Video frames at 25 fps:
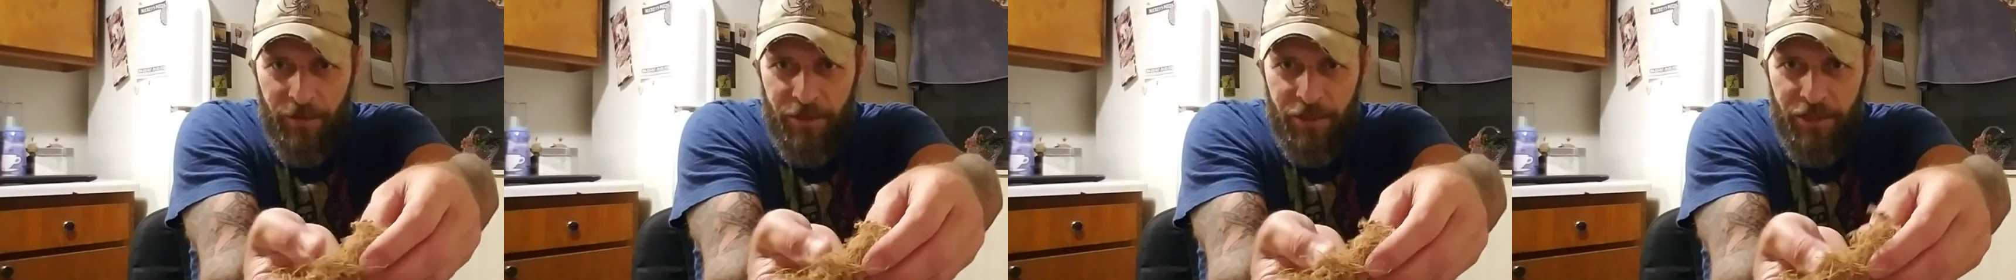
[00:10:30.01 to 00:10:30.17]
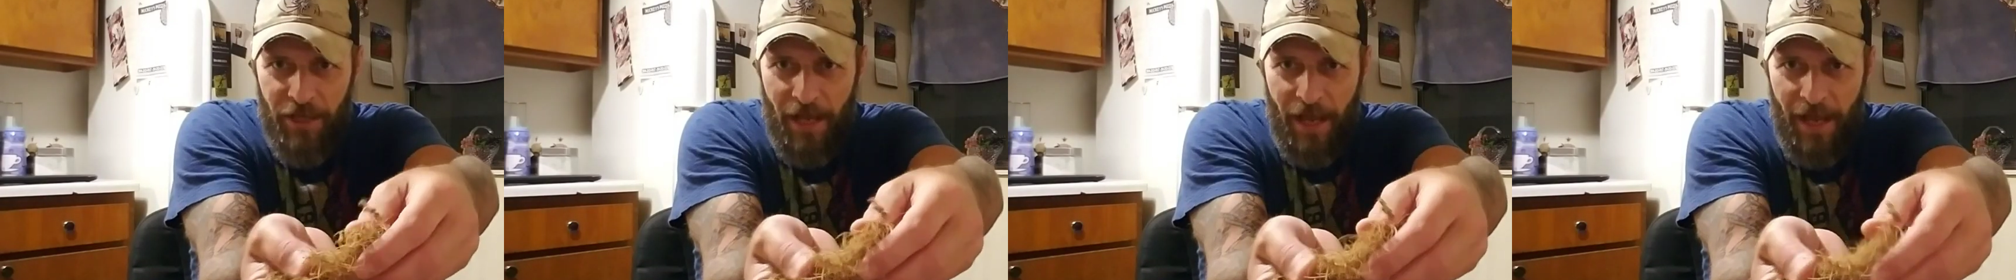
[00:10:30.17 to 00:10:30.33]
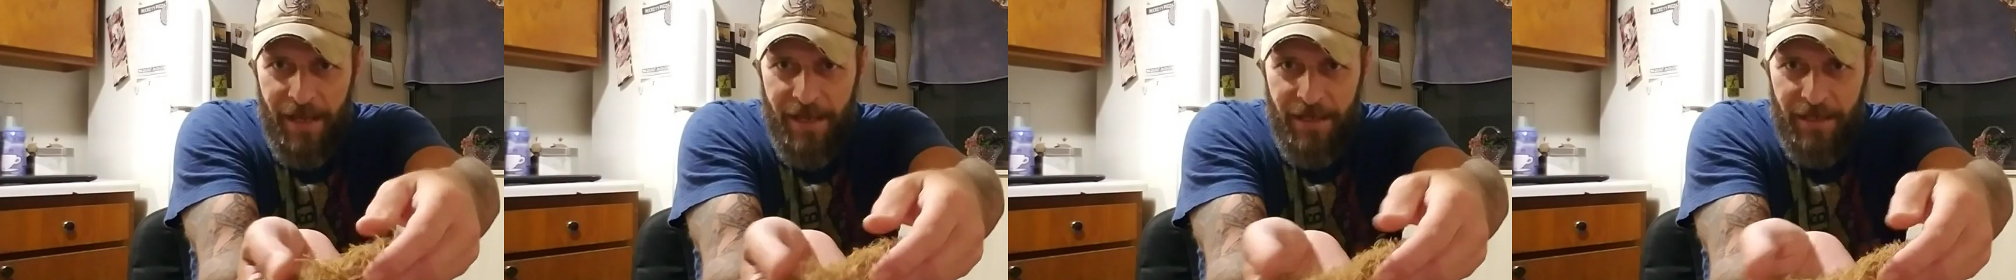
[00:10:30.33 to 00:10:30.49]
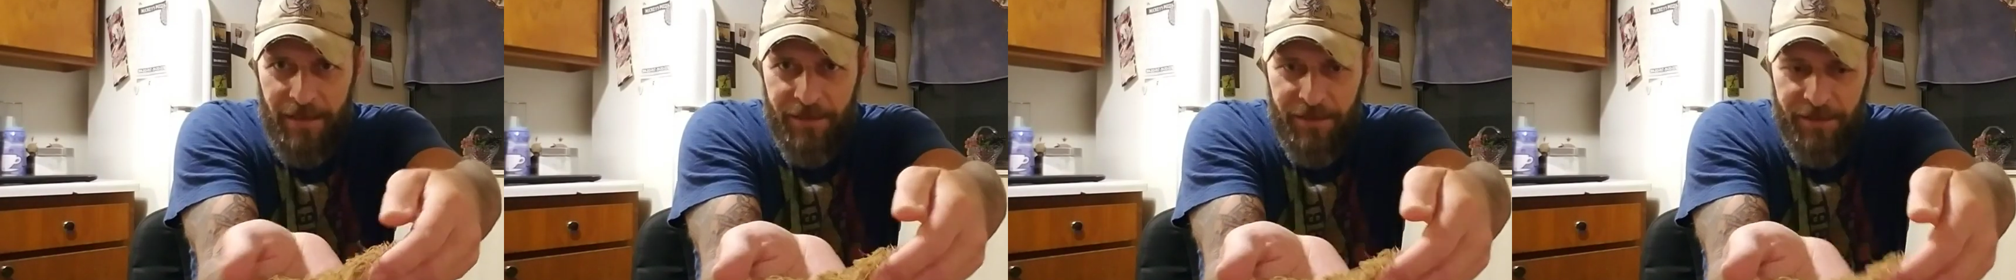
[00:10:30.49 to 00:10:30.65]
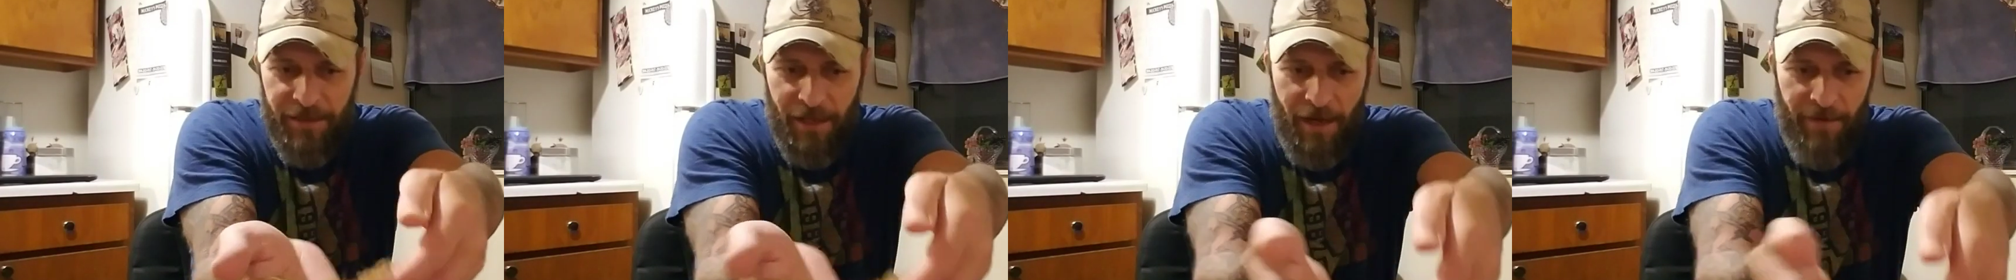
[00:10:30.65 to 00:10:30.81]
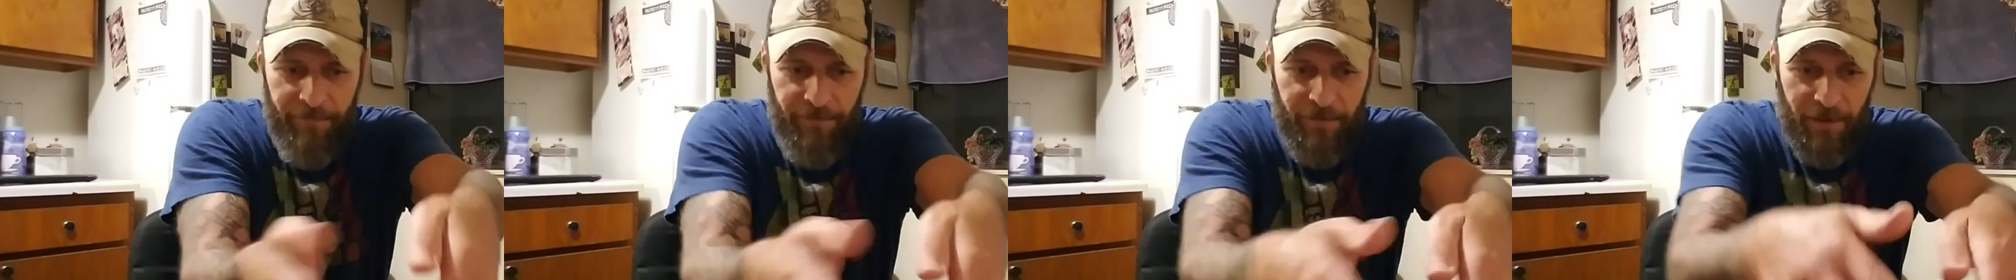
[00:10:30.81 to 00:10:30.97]
shake and
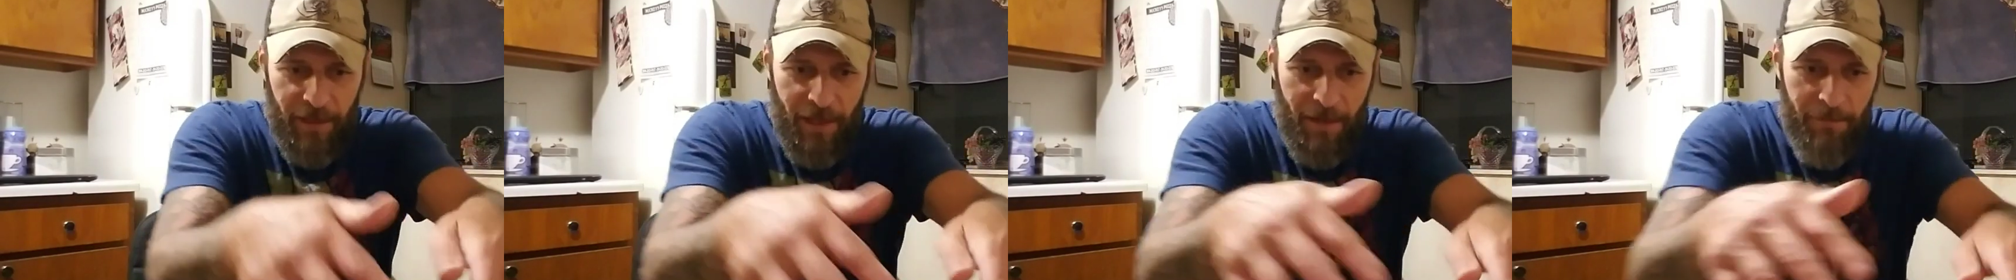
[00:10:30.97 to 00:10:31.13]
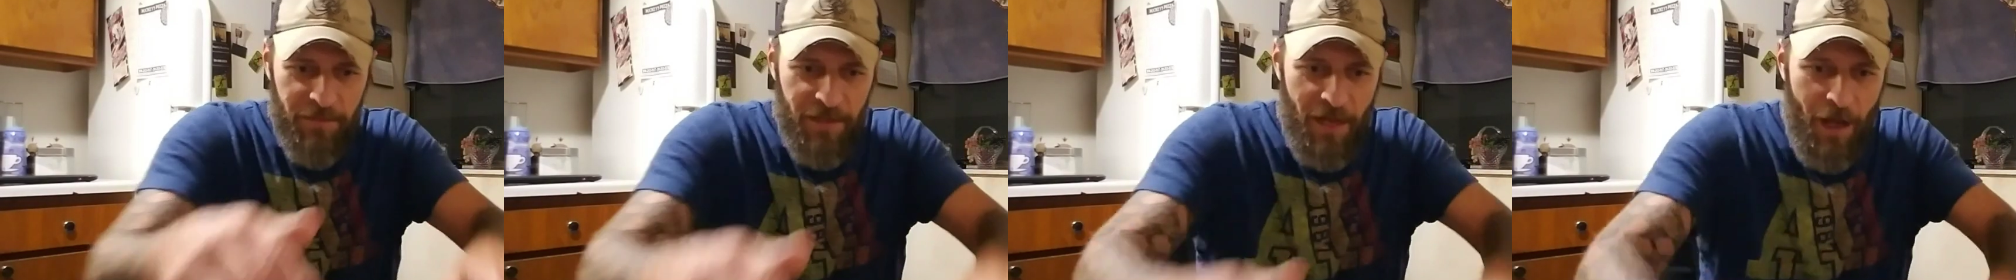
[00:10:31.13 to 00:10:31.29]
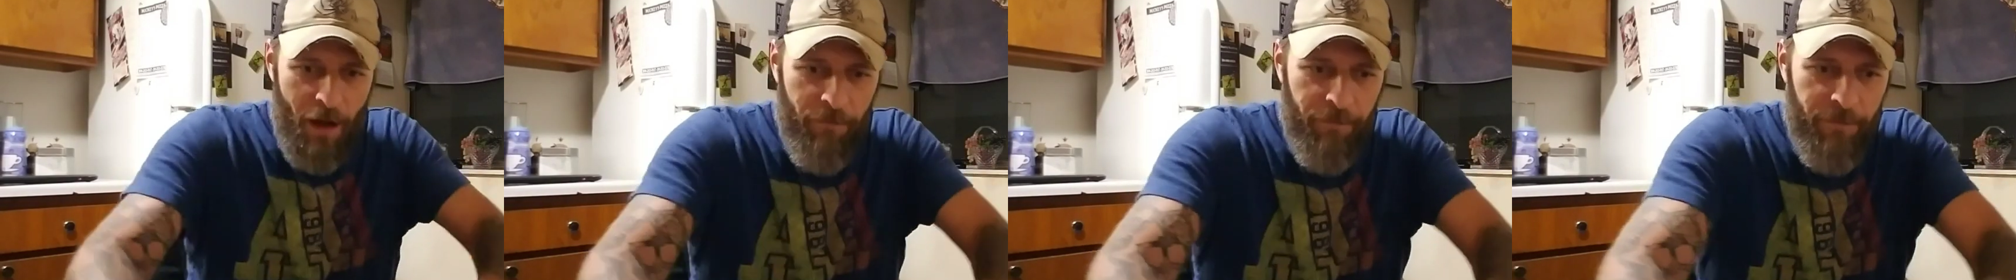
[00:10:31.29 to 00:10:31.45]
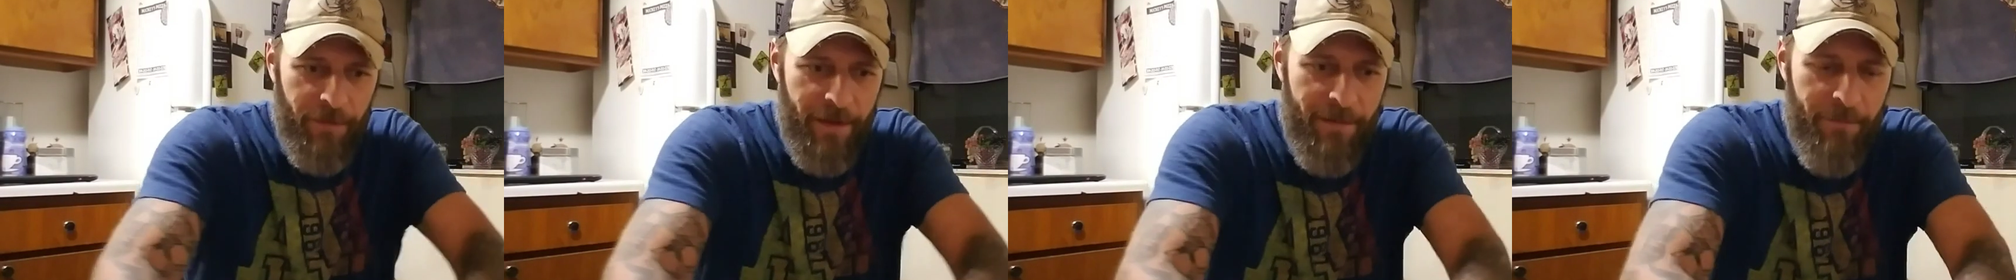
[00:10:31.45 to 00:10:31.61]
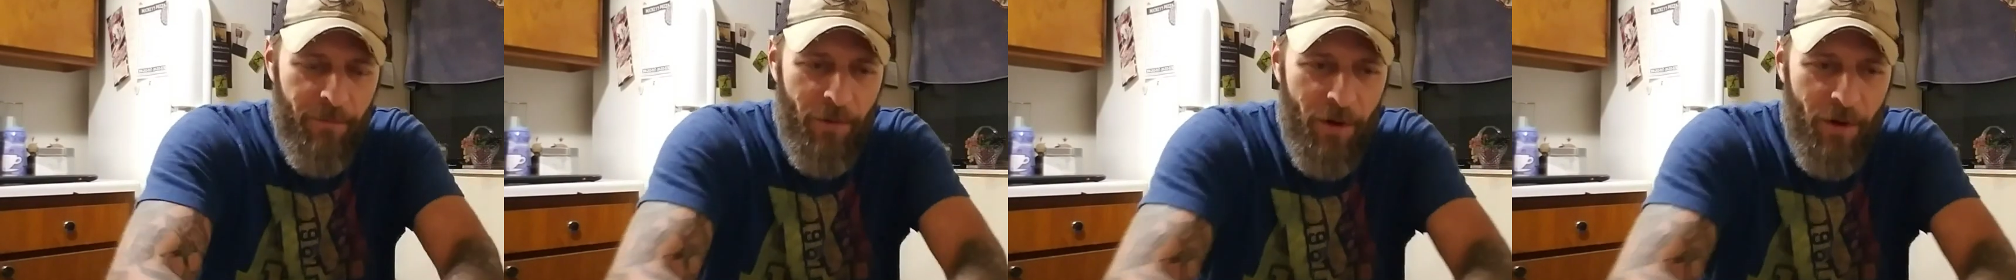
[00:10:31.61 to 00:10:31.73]
stuff that comes off of them